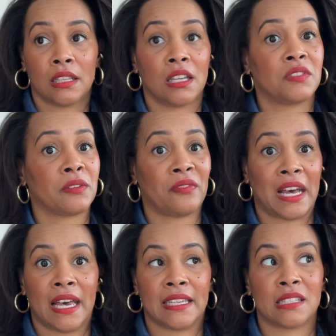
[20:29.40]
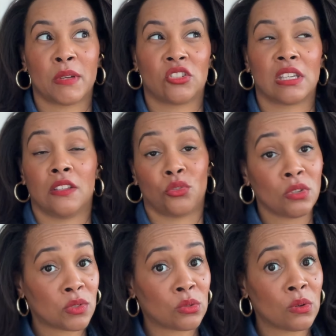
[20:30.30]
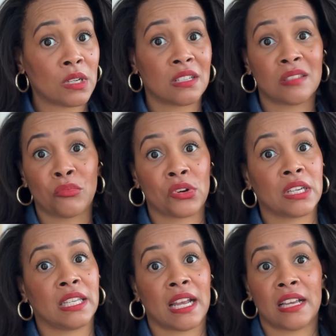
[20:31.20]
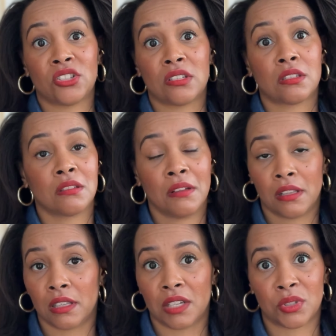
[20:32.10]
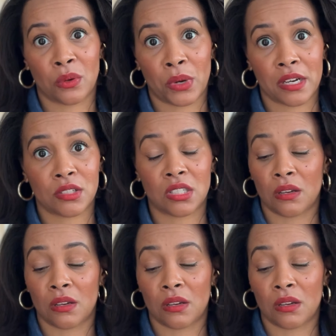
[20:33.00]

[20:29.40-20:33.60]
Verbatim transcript: love to find, especially in the thrift store, and it's the brand that I just love to wear.